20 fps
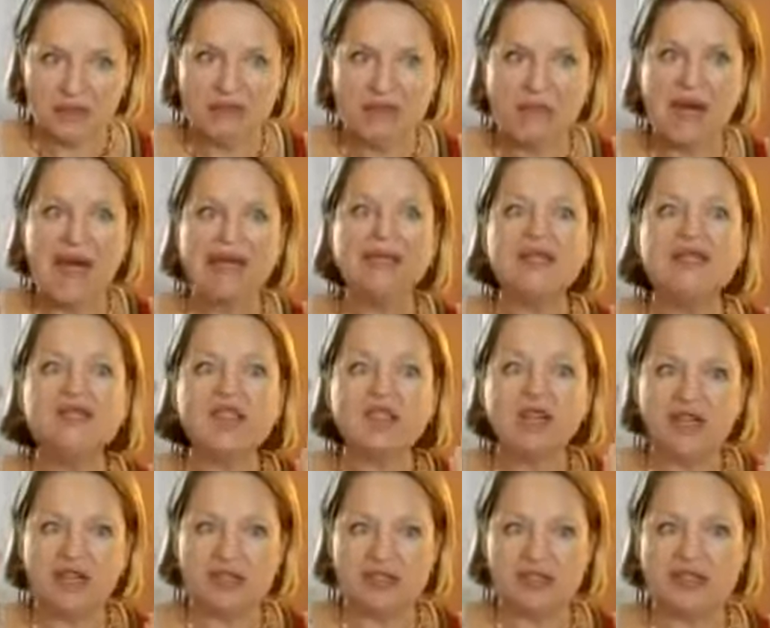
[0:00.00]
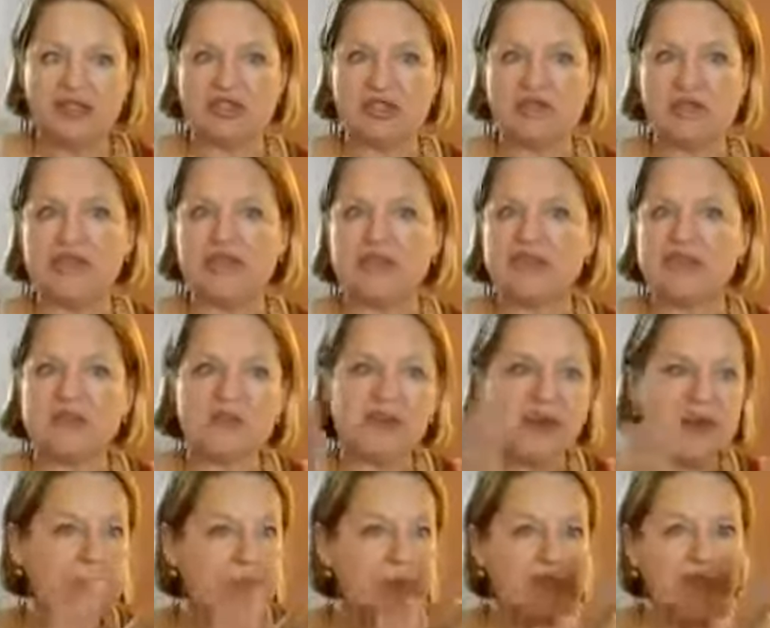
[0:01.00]
mind constructs
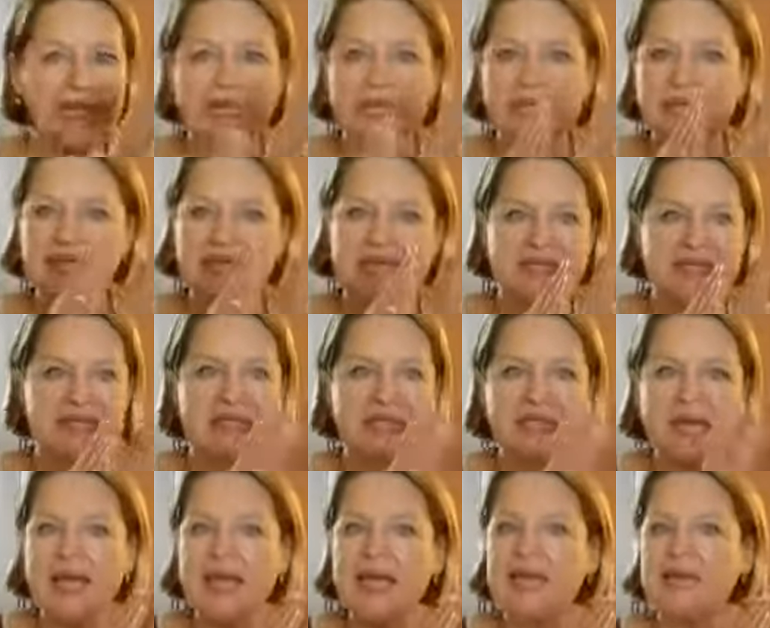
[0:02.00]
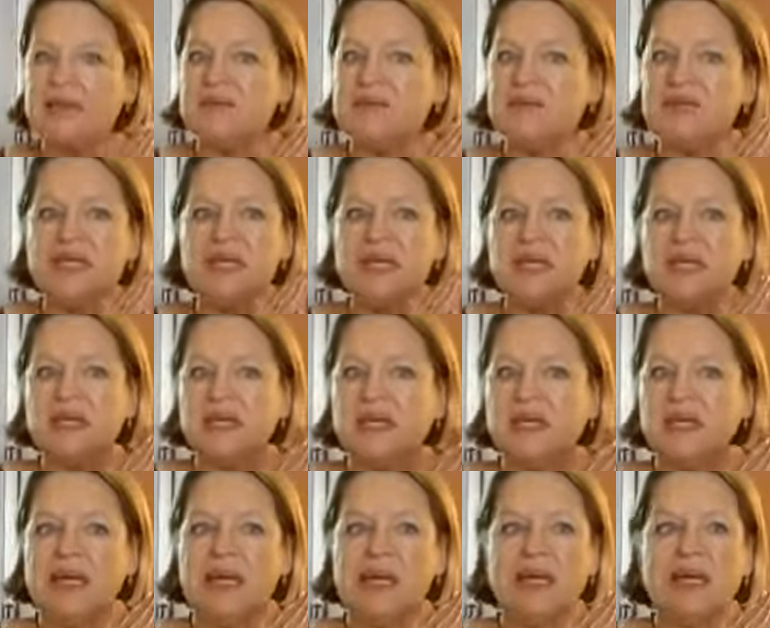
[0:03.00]
by playing these games
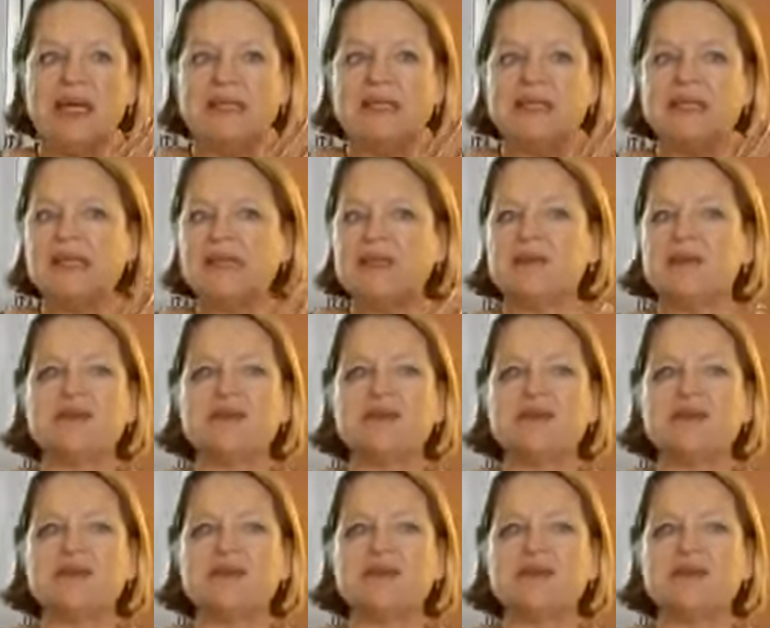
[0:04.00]
and